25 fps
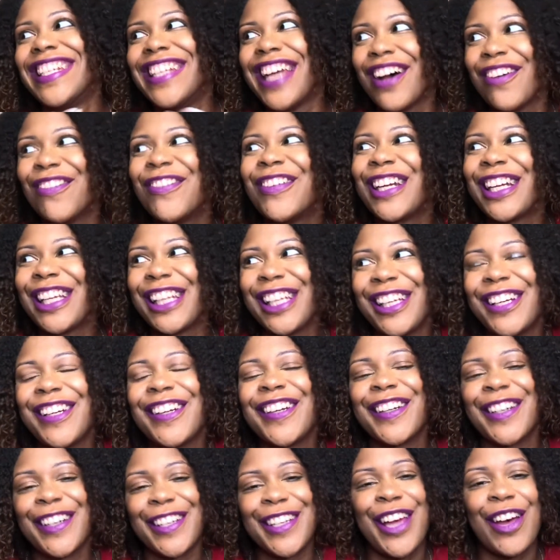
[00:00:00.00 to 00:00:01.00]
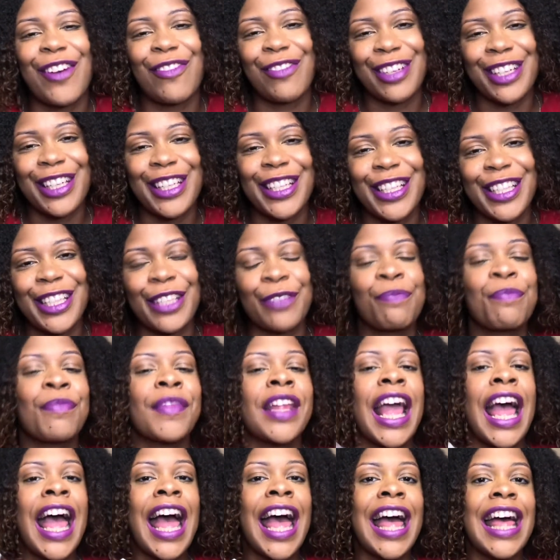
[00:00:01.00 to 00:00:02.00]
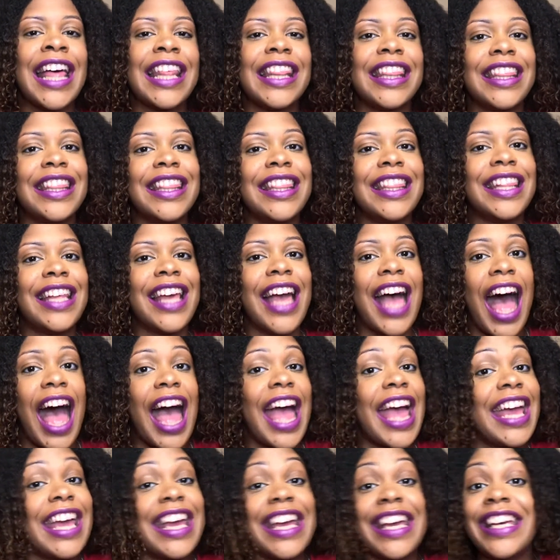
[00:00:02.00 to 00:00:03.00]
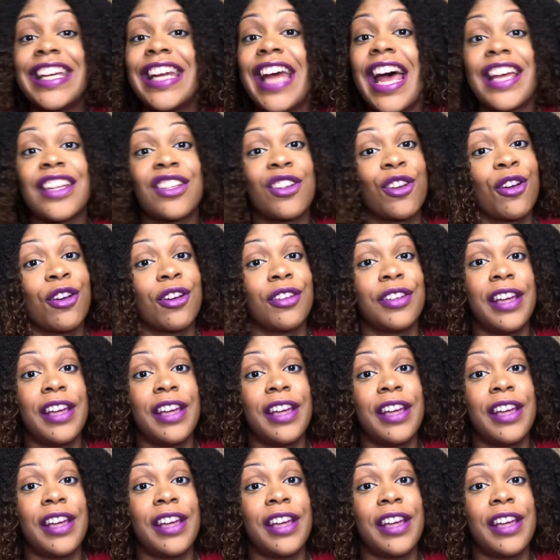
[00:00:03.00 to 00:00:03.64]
definitely curl definition it has curl